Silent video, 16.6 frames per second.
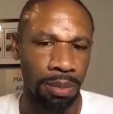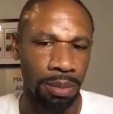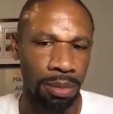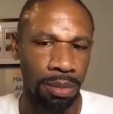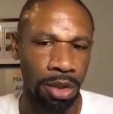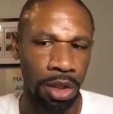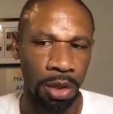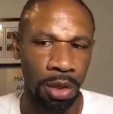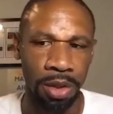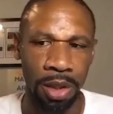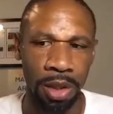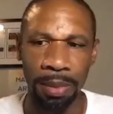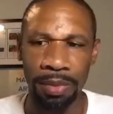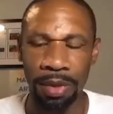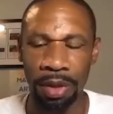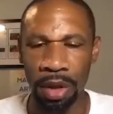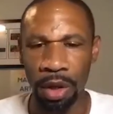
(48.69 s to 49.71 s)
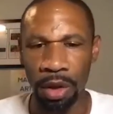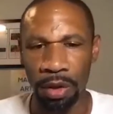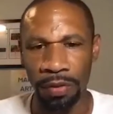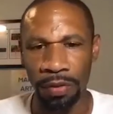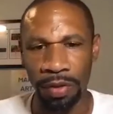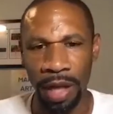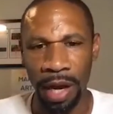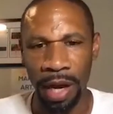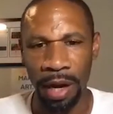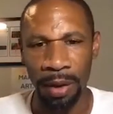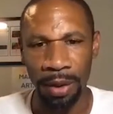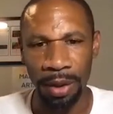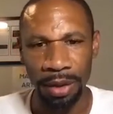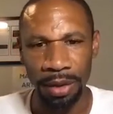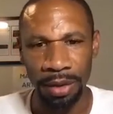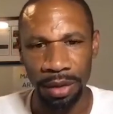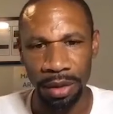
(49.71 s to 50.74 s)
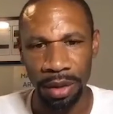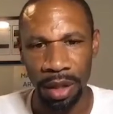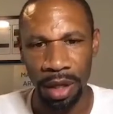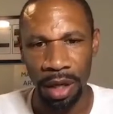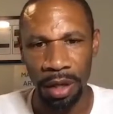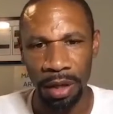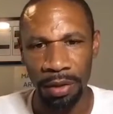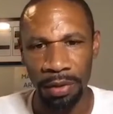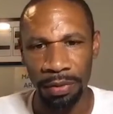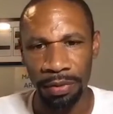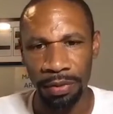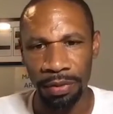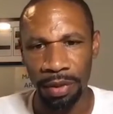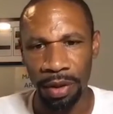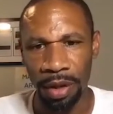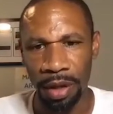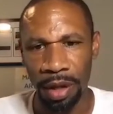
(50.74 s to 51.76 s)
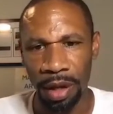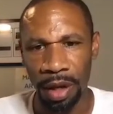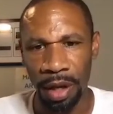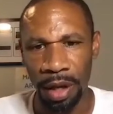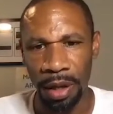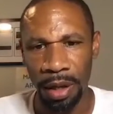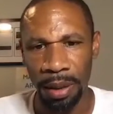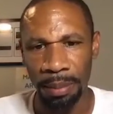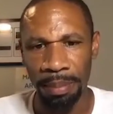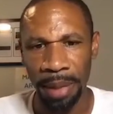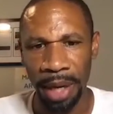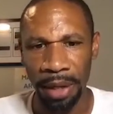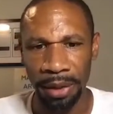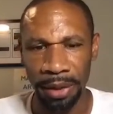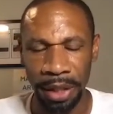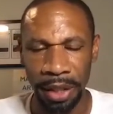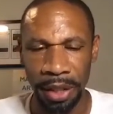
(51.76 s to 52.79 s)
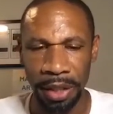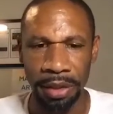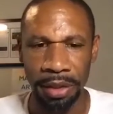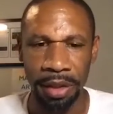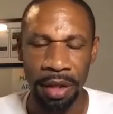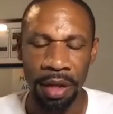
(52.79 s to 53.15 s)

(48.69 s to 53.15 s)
show some of the local flowers of uh, Maryland